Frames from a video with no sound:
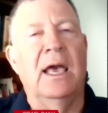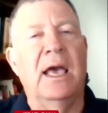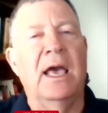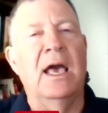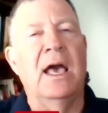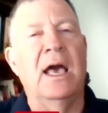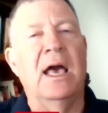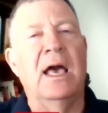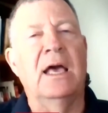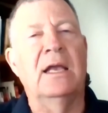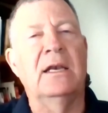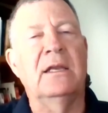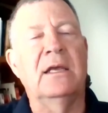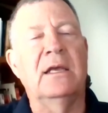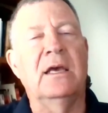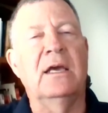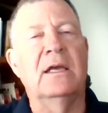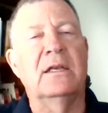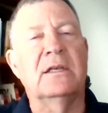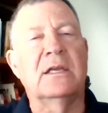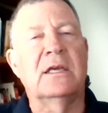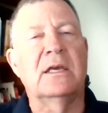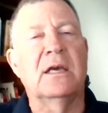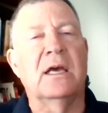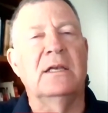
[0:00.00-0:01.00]
and
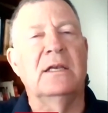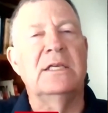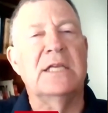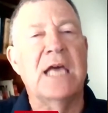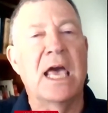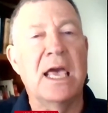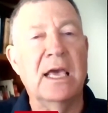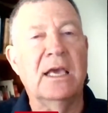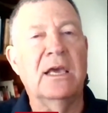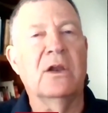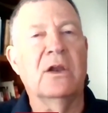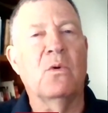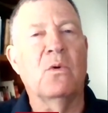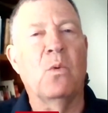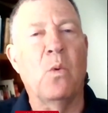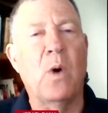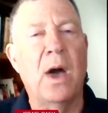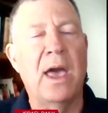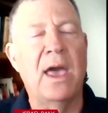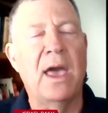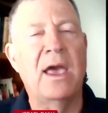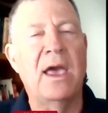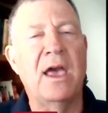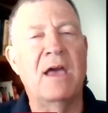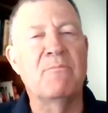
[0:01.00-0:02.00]
it can take it
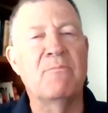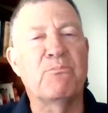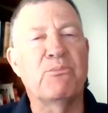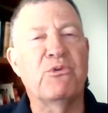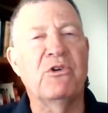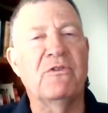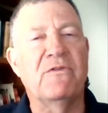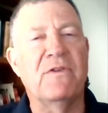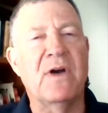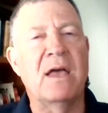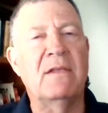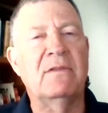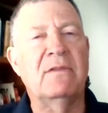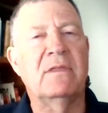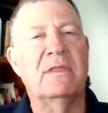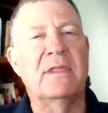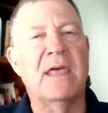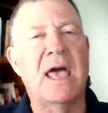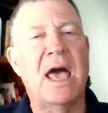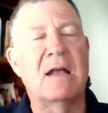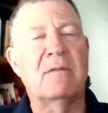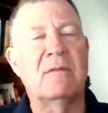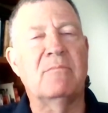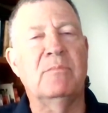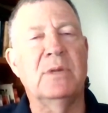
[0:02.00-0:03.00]
away and prevent
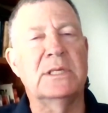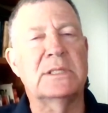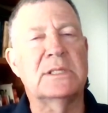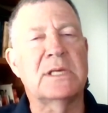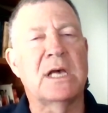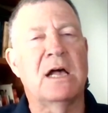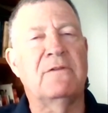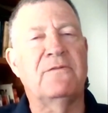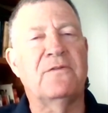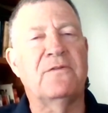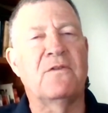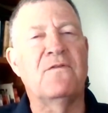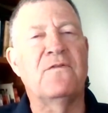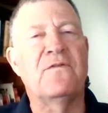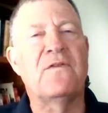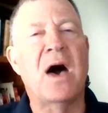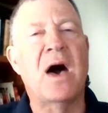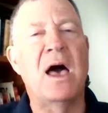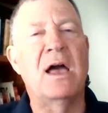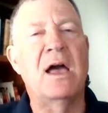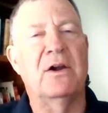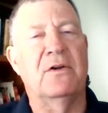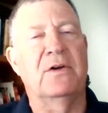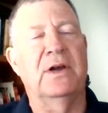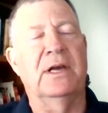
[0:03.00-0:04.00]
that missile from
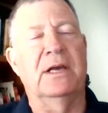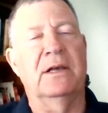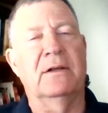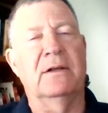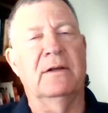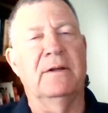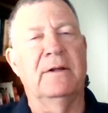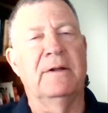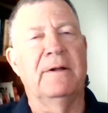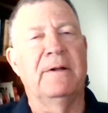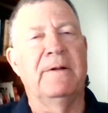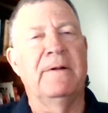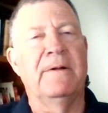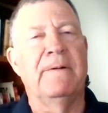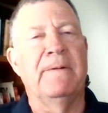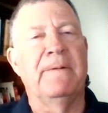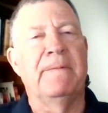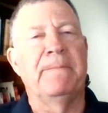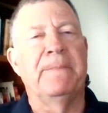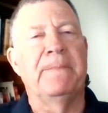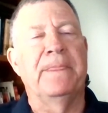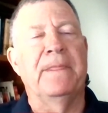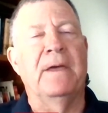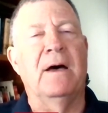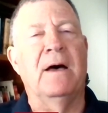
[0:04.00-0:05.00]
firing.
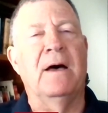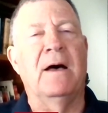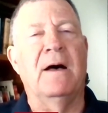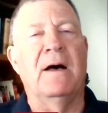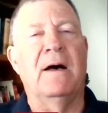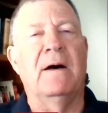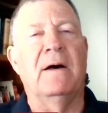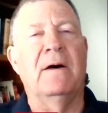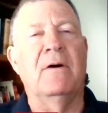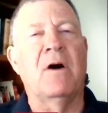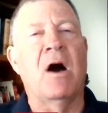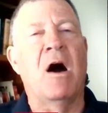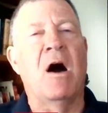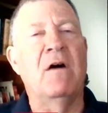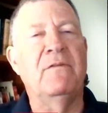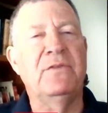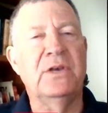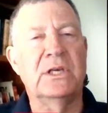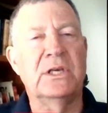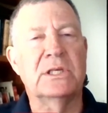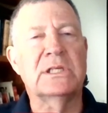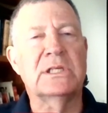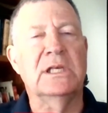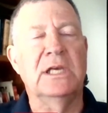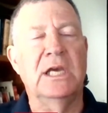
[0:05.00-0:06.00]

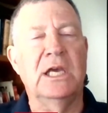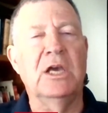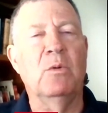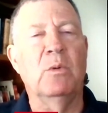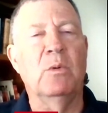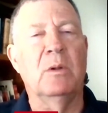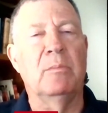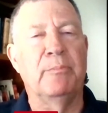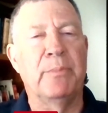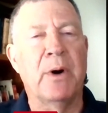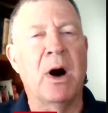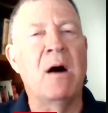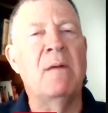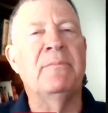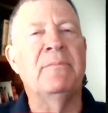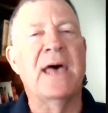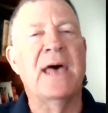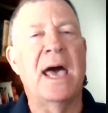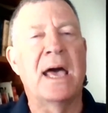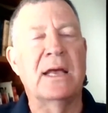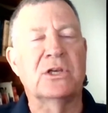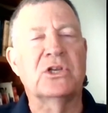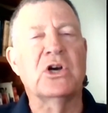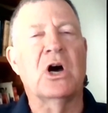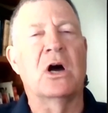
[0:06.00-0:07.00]
Obviously, he will bomb
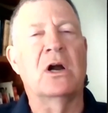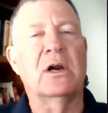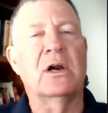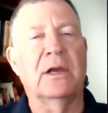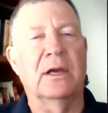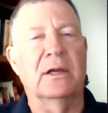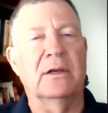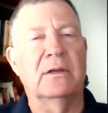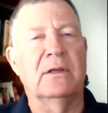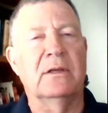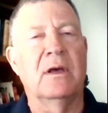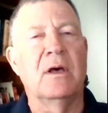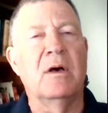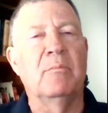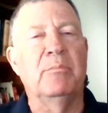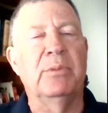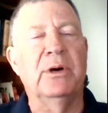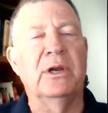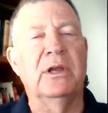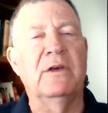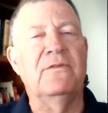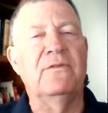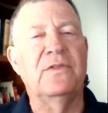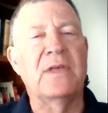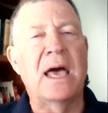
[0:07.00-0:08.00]
that target.
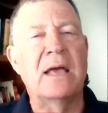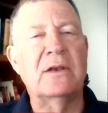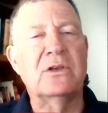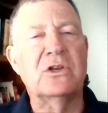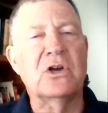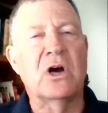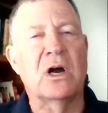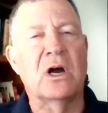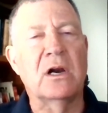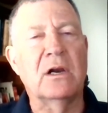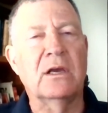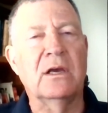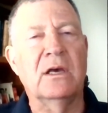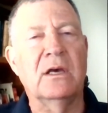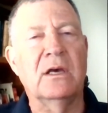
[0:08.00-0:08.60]
But if that